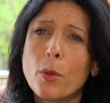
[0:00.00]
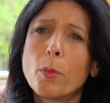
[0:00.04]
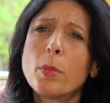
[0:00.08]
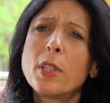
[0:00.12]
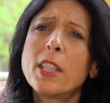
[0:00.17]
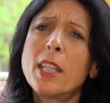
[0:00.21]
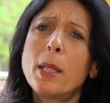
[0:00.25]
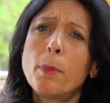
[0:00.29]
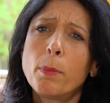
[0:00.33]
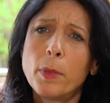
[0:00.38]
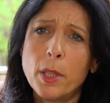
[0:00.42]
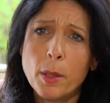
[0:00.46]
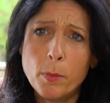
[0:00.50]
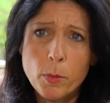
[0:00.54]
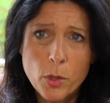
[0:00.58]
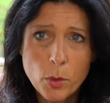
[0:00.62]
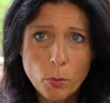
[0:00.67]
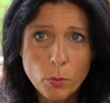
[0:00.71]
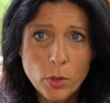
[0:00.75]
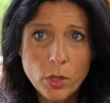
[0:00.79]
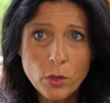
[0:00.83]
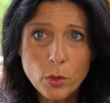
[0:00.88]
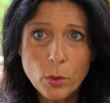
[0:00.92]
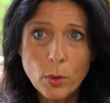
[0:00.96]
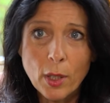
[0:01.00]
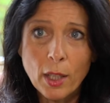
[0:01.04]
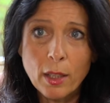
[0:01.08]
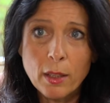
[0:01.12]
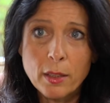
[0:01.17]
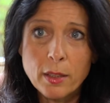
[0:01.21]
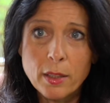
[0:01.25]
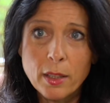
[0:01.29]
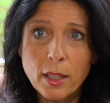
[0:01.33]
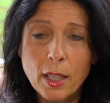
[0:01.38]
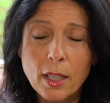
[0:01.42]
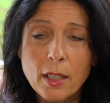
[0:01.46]
from deep, deep
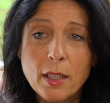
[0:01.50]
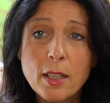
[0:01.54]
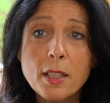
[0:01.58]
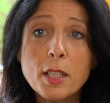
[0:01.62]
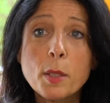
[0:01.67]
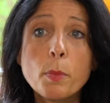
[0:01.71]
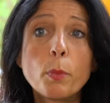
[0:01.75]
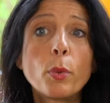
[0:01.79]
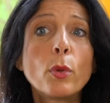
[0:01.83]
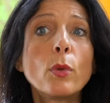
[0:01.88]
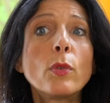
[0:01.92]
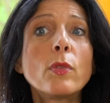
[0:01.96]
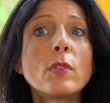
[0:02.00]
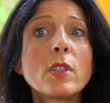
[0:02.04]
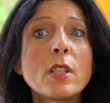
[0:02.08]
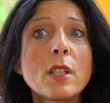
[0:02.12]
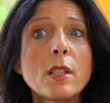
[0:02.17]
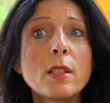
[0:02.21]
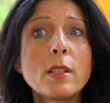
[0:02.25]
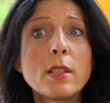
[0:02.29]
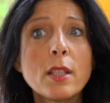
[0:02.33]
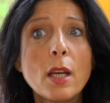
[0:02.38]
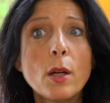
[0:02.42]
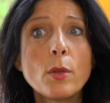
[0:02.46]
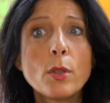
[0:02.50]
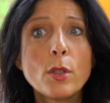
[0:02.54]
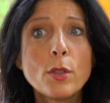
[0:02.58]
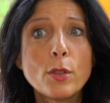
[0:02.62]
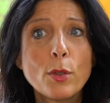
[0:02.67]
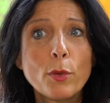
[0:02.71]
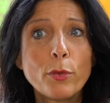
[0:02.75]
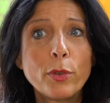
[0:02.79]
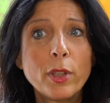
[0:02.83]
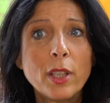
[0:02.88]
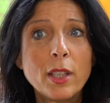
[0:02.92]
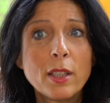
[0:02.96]
spirituality, and it's proven since thousands
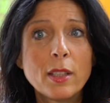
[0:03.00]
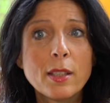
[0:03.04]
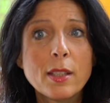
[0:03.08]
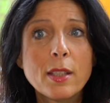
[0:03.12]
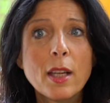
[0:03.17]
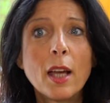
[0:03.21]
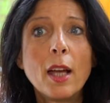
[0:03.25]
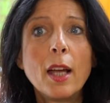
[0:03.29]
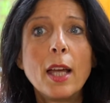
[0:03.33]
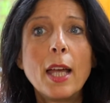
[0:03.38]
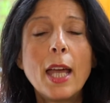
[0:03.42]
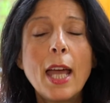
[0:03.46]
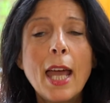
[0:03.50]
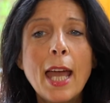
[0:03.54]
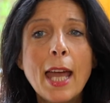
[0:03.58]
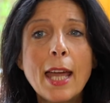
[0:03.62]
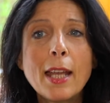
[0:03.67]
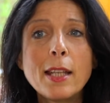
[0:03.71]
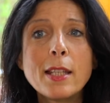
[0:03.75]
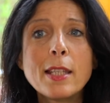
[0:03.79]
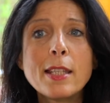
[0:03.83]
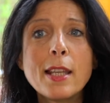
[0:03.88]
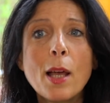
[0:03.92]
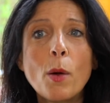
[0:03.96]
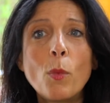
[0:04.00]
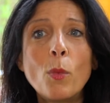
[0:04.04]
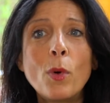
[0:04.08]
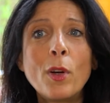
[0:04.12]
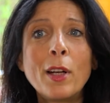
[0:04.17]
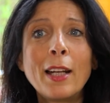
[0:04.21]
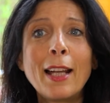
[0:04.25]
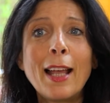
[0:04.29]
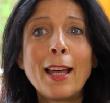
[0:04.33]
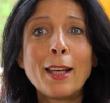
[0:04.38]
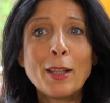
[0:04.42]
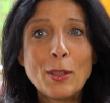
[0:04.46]
of years. And
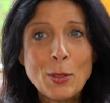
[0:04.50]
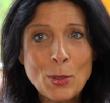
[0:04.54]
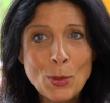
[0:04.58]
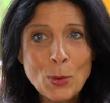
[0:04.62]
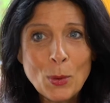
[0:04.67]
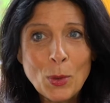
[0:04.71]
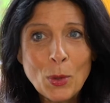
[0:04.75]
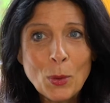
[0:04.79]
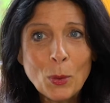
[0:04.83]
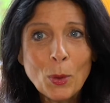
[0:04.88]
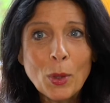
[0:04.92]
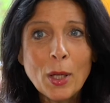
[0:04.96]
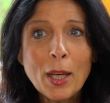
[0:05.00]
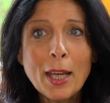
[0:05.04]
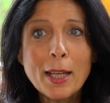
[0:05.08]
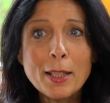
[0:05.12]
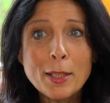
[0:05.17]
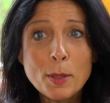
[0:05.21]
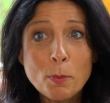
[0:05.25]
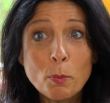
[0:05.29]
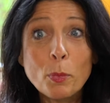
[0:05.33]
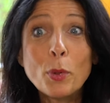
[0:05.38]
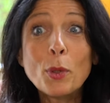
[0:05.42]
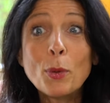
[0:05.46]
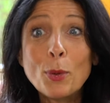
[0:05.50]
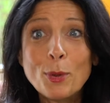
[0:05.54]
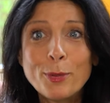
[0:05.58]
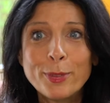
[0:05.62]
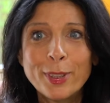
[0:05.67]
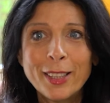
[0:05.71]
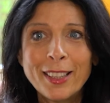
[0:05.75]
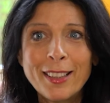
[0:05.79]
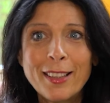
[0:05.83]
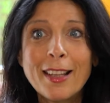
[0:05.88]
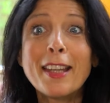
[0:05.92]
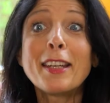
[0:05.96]
someone like Suyogi has
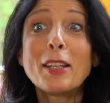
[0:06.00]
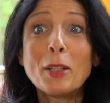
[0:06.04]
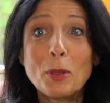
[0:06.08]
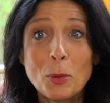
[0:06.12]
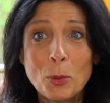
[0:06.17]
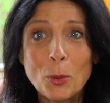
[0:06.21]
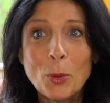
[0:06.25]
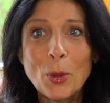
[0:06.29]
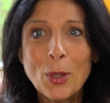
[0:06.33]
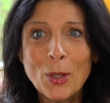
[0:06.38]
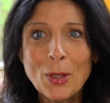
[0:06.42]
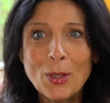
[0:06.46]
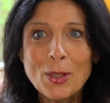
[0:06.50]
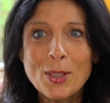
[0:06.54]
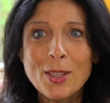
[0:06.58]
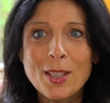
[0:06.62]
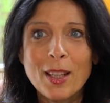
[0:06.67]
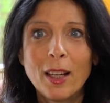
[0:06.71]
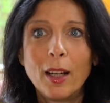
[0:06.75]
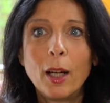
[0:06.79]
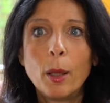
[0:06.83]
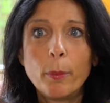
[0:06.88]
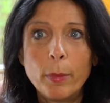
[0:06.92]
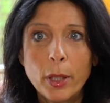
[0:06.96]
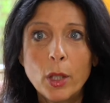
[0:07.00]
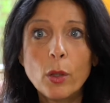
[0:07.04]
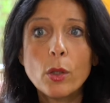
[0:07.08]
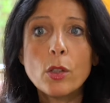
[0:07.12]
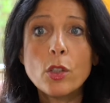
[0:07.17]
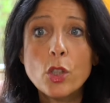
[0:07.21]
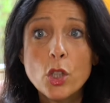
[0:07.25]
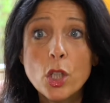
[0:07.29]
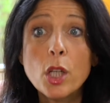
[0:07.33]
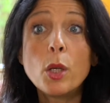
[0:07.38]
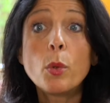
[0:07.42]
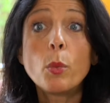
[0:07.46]
proven that it works,
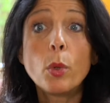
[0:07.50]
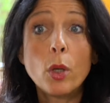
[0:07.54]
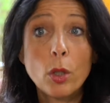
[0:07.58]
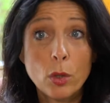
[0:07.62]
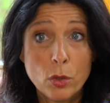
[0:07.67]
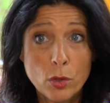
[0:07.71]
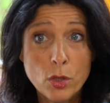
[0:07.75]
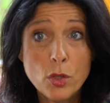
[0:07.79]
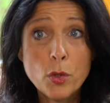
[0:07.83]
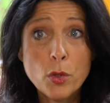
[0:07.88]
because she worked